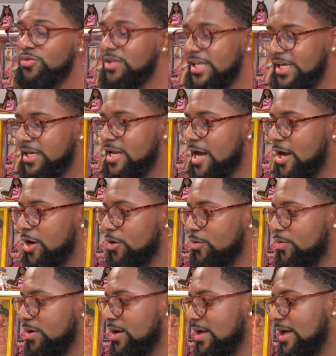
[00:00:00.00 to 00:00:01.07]
Lin
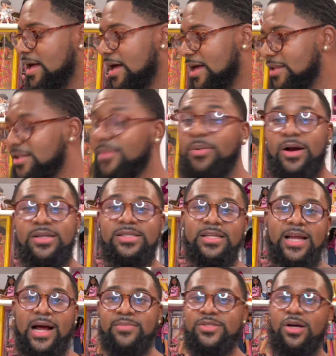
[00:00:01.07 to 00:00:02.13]
No. The person
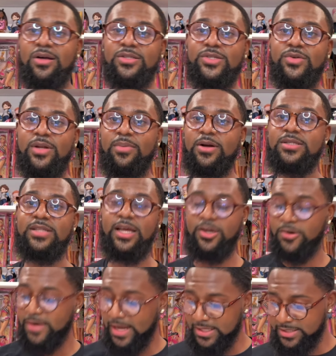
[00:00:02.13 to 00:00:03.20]
that I'm talking to and the person that
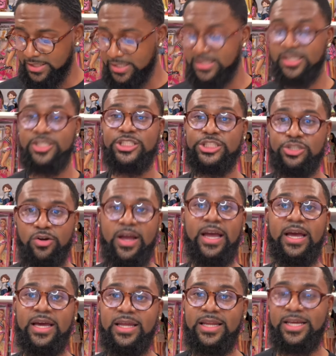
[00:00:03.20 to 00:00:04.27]
creates these is
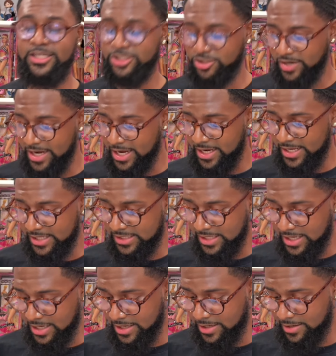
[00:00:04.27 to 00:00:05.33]
Tran. And Tran is
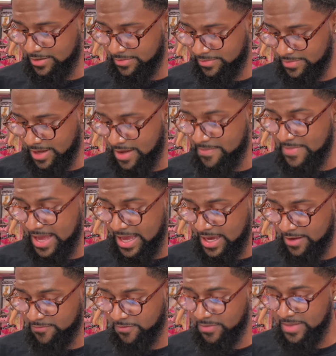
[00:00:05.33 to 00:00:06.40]
a, a
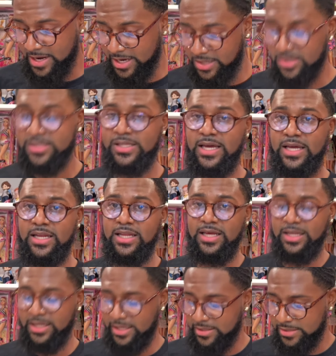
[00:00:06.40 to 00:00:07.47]
man, from my understanding,
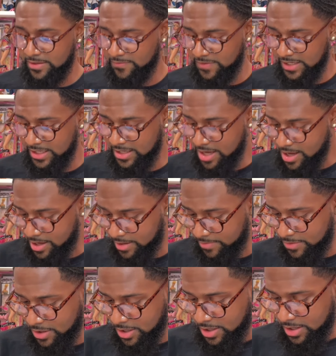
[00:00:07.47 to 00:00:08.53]
that lives in Vietnam
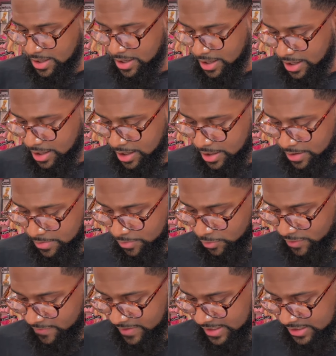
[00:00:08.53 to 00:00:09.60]
um,
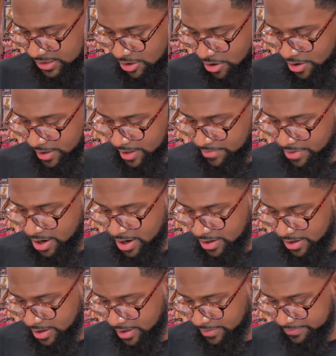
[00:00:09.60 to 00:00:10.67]
with his dog and
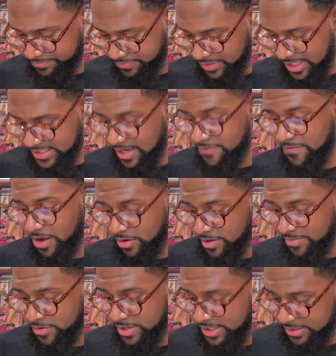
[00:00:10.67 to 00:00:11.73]
partner because I follow
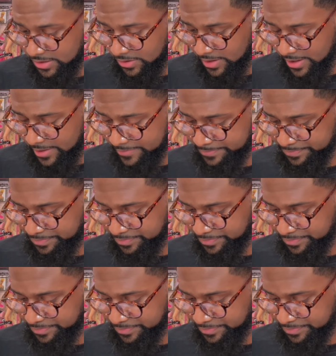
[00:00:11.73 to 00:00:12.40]
him on Instagram.